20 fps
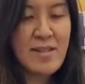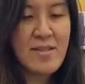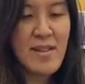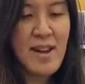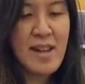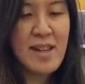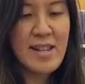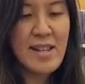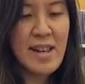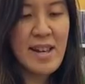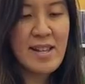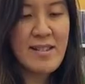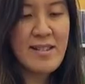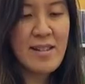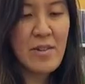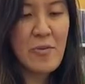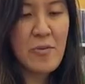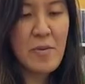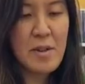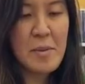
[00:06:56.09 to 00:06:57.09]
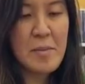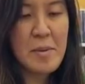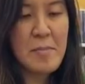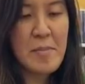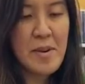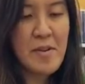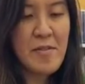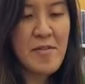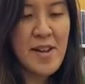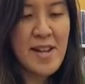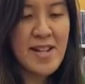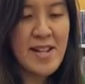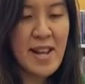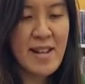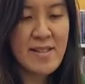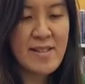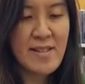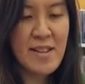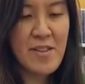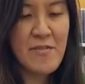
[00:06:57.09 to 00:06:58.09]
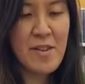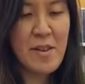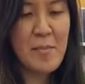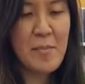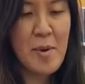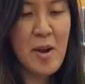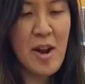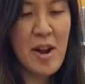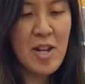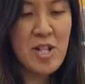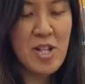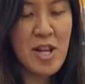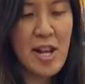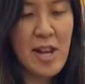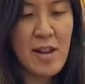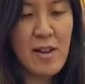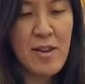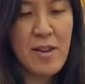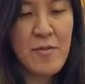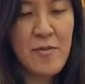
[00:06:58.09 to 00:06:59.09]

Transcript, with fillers: so I guess it will be perfect Thanksgiving project.